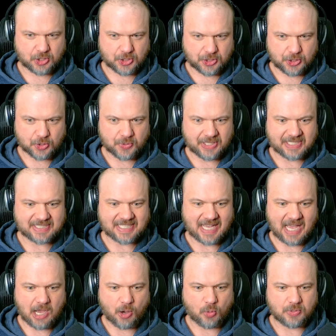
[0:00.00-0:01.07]
curious
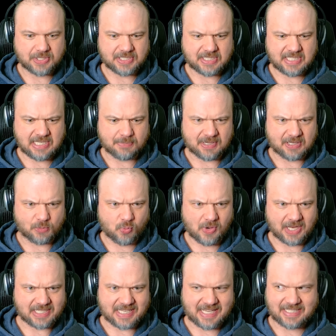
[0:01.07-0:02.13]
how deep it
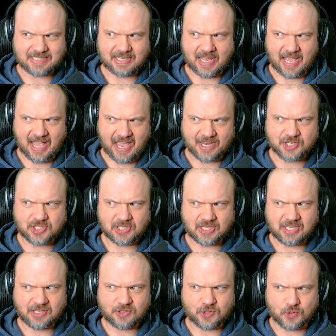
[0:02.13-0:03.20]
went. Is it
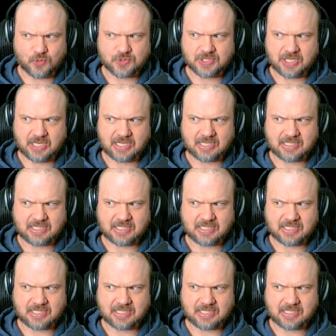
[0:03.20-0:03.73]
actually using